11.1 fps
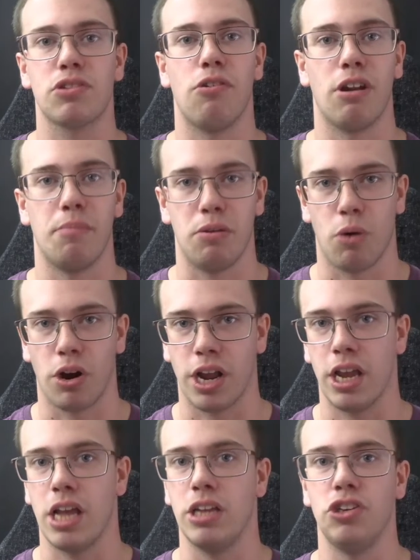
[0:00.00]
going to be working
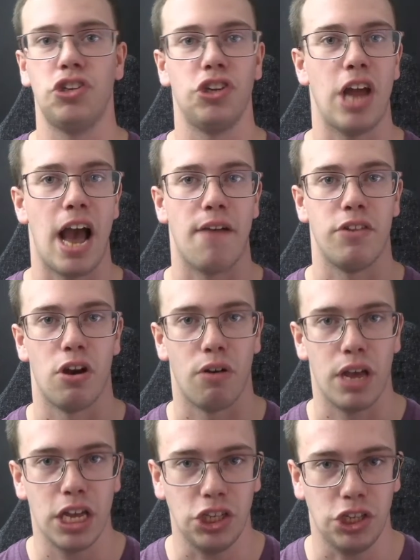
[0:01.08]
and you should have no
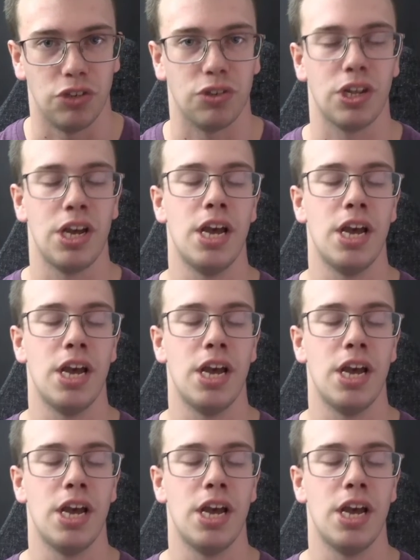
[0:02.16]
issues.